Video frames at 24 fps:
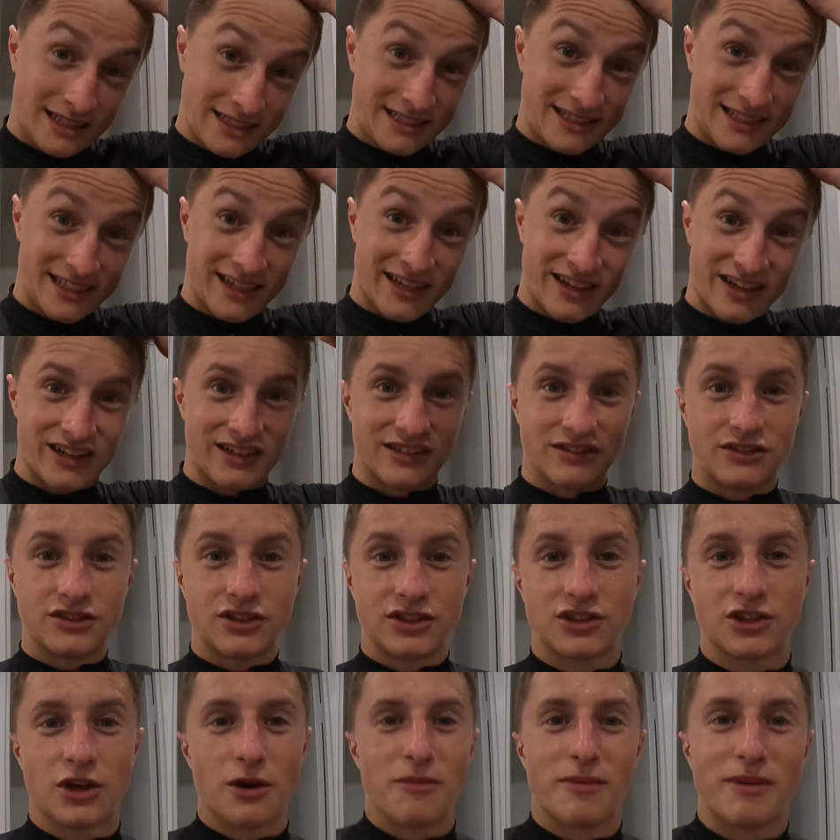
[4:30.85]
So I
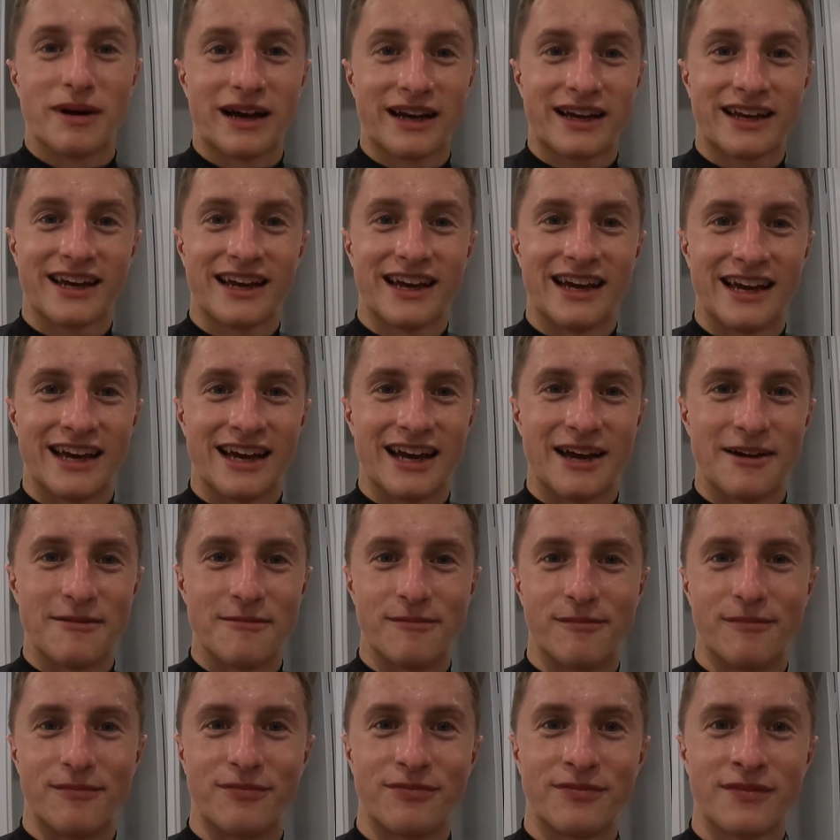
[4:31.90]
just got back.
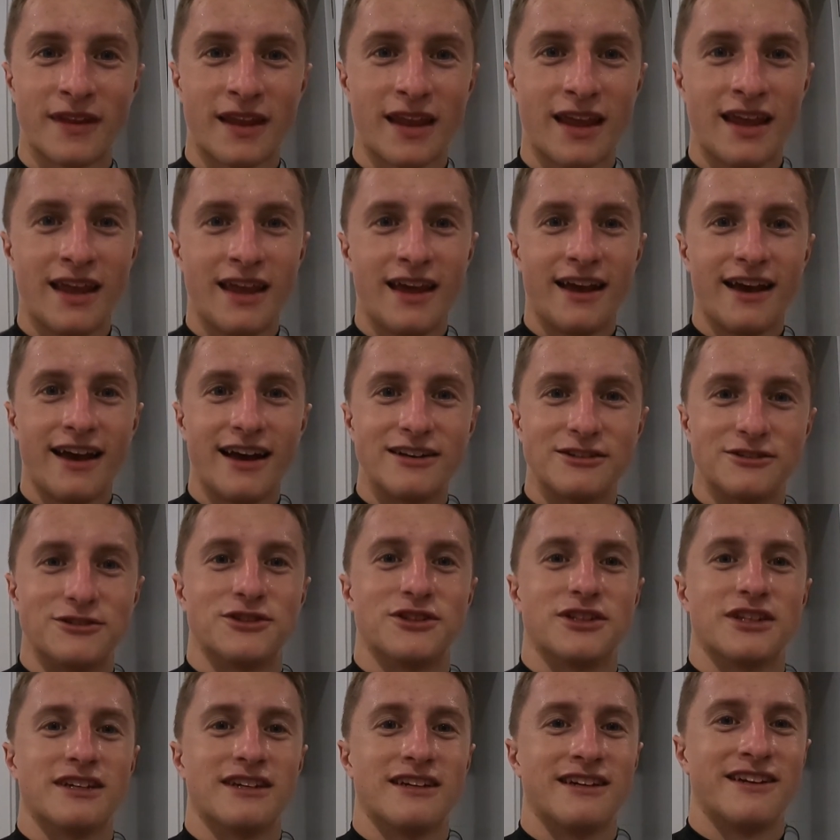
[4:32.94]
It
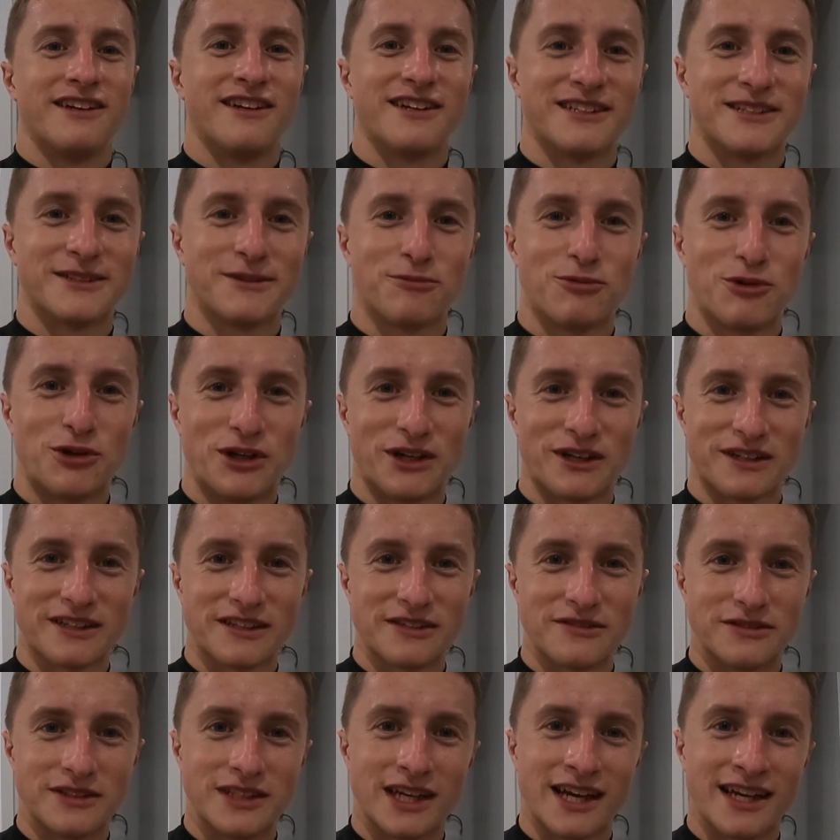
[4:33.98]
was a nice
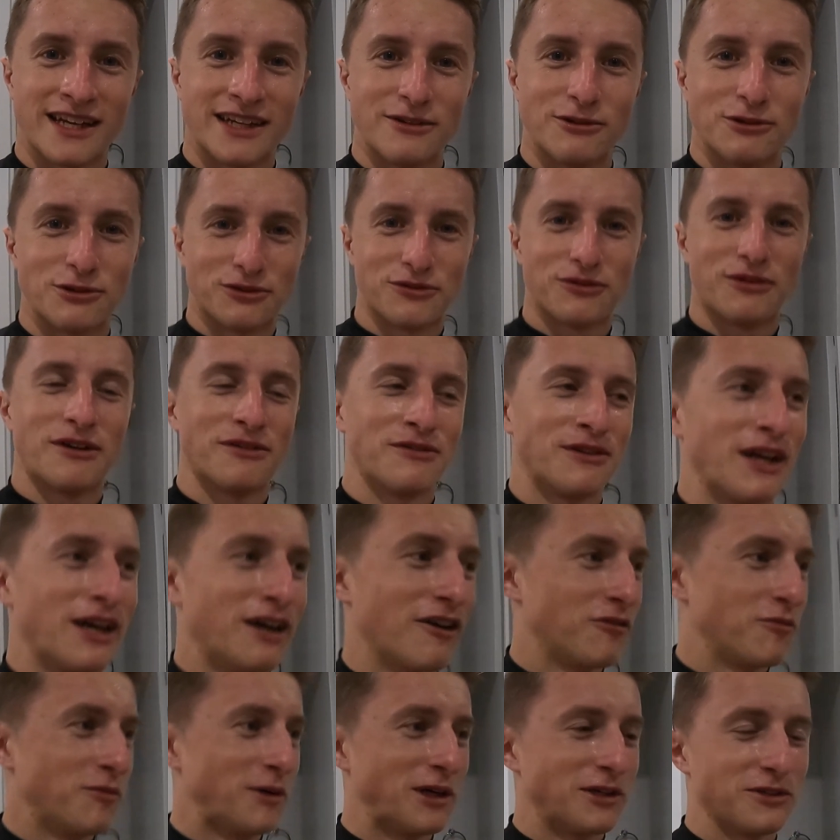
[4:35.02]
productive day. It was
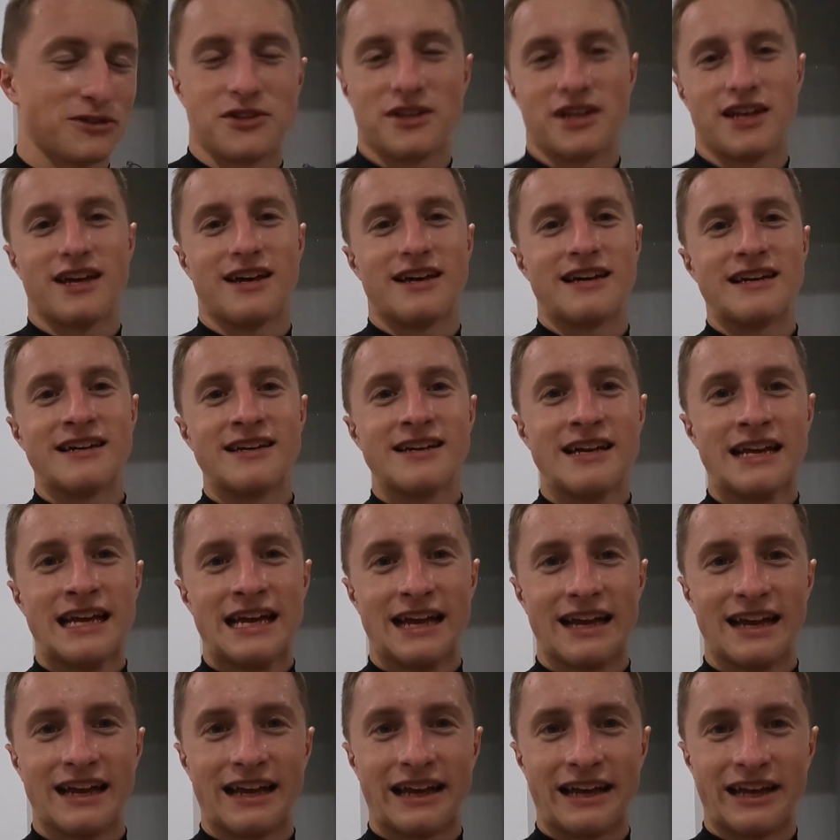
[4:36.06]
5.5 miles there,
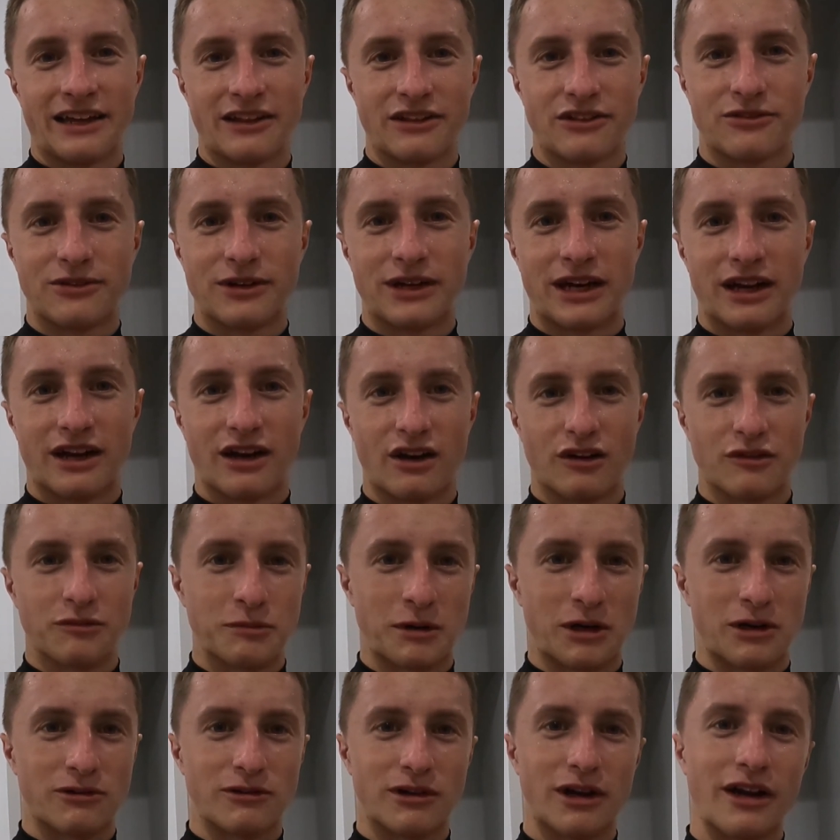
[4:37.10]
3.5
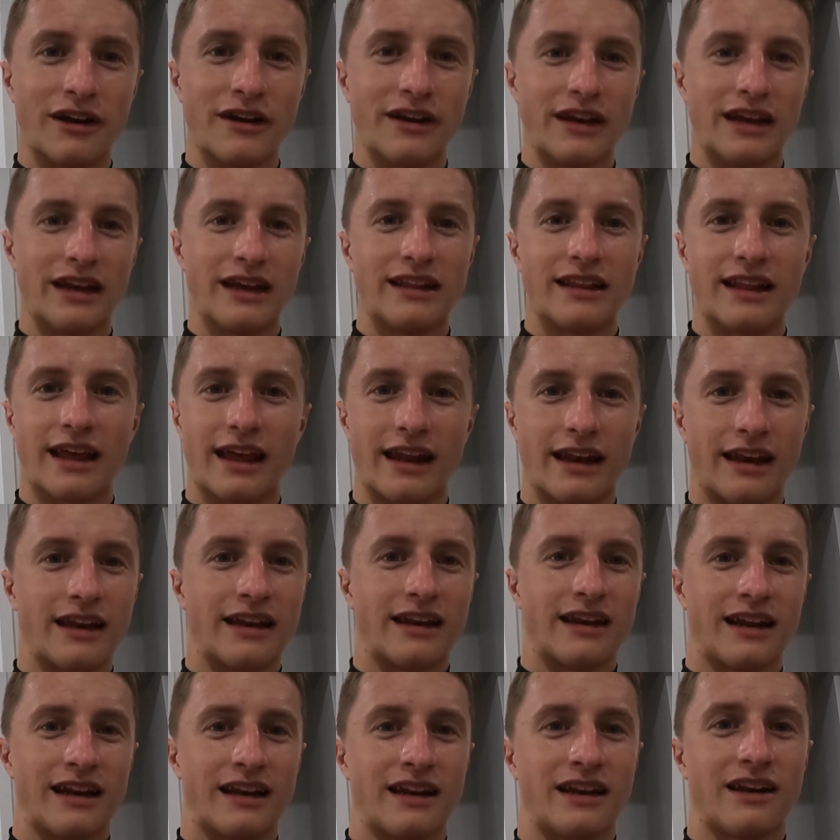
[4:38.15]
mile run, and then
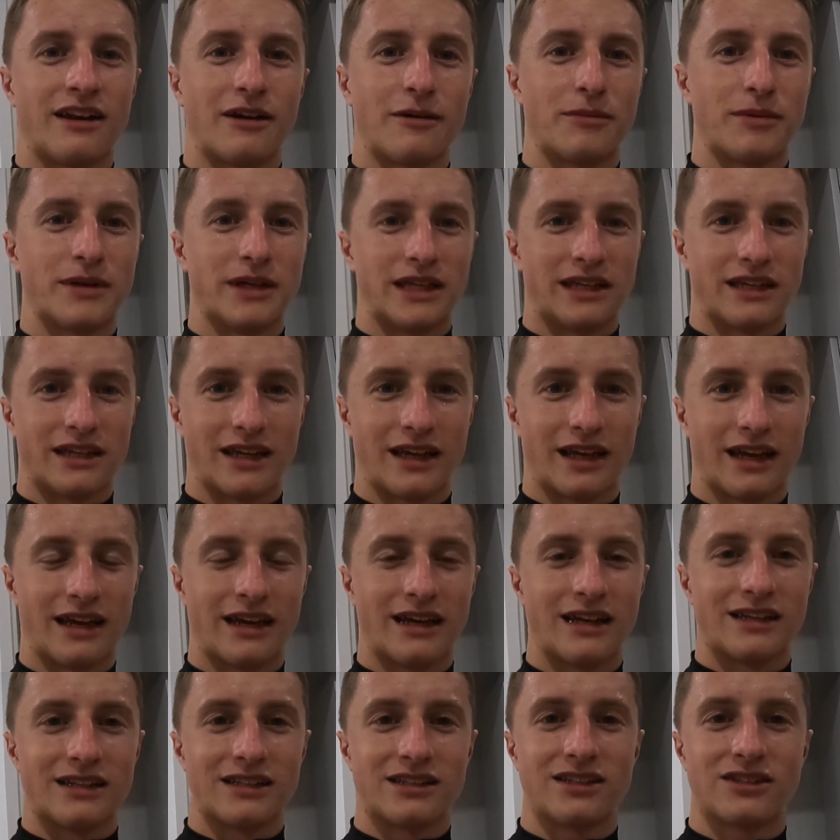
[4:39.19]
it ended up being
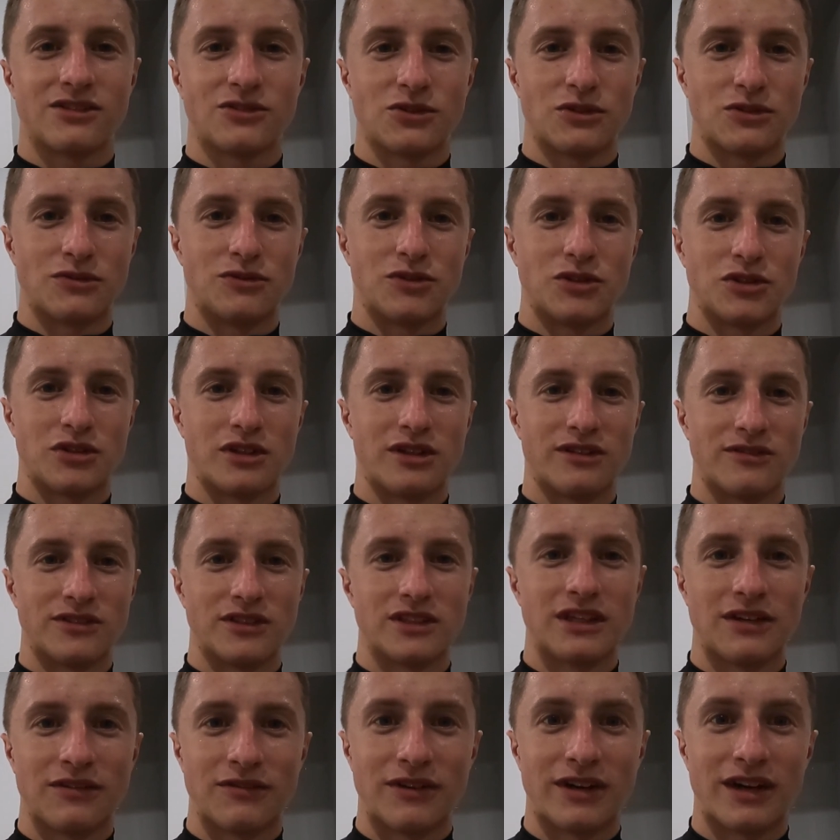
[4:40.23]
sort of just over
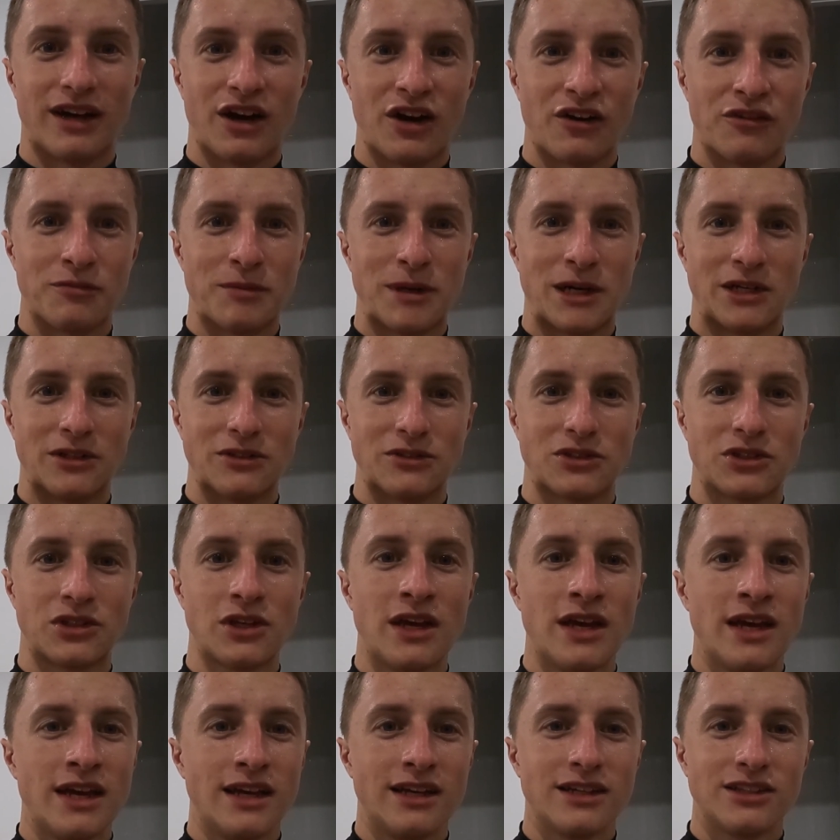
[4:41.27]
7.5 miles
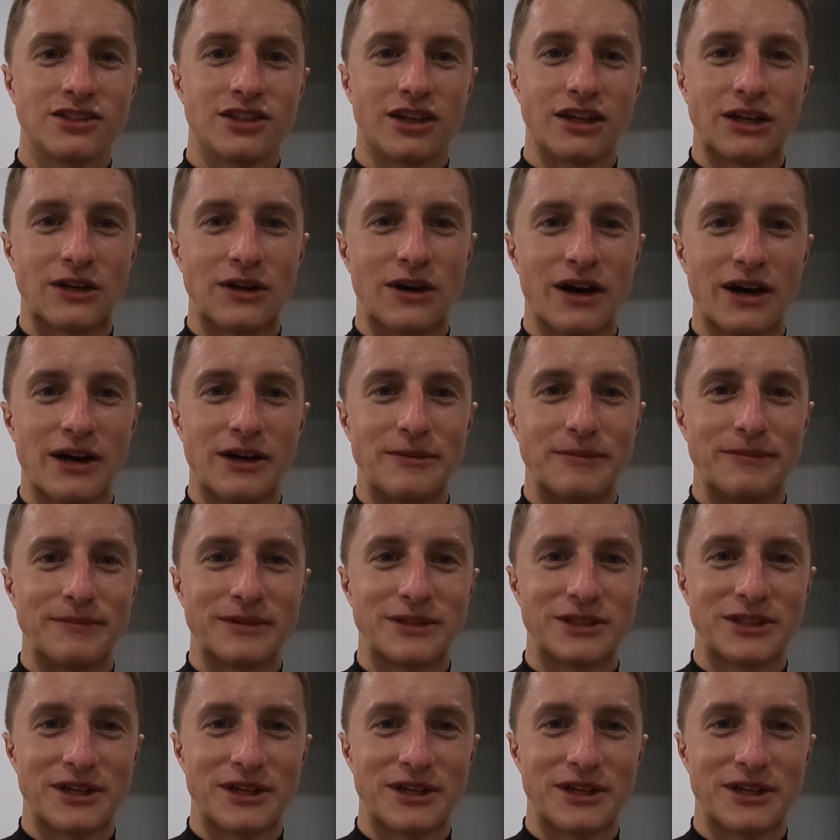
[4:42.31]
cycle home.